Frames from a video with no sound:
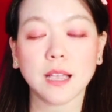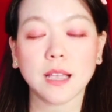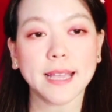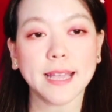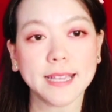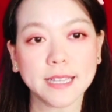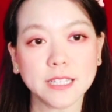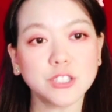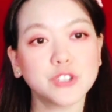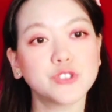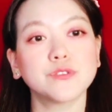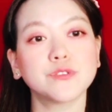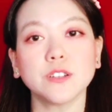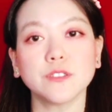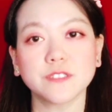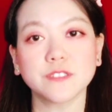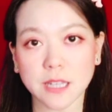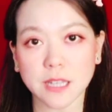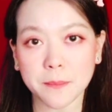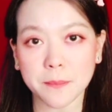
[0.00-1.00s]
a history
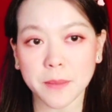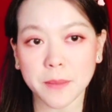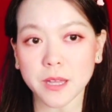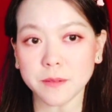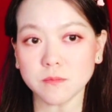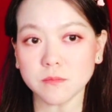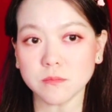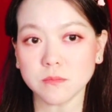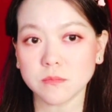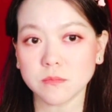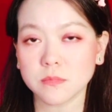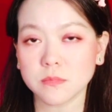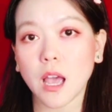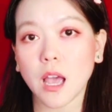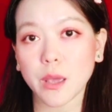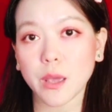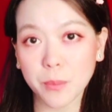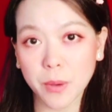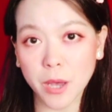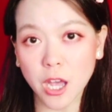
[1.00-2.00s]
of sunburn,
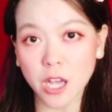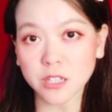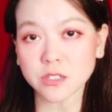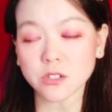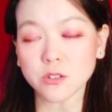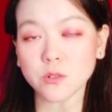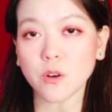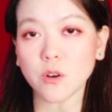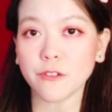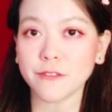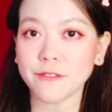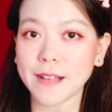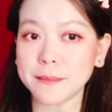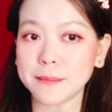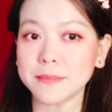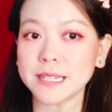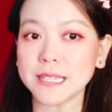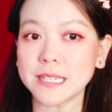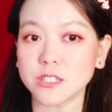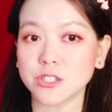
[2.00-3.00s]
a personal or
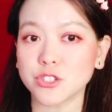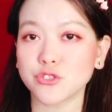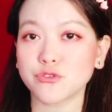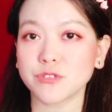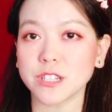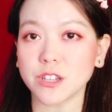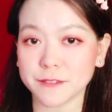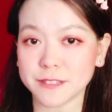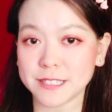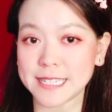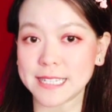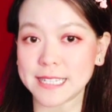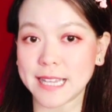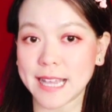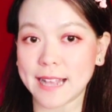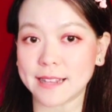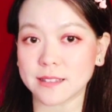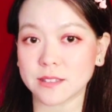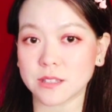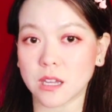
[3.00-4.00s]
family history of skin
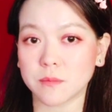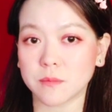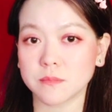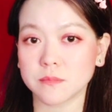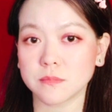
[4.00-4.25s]
cancer.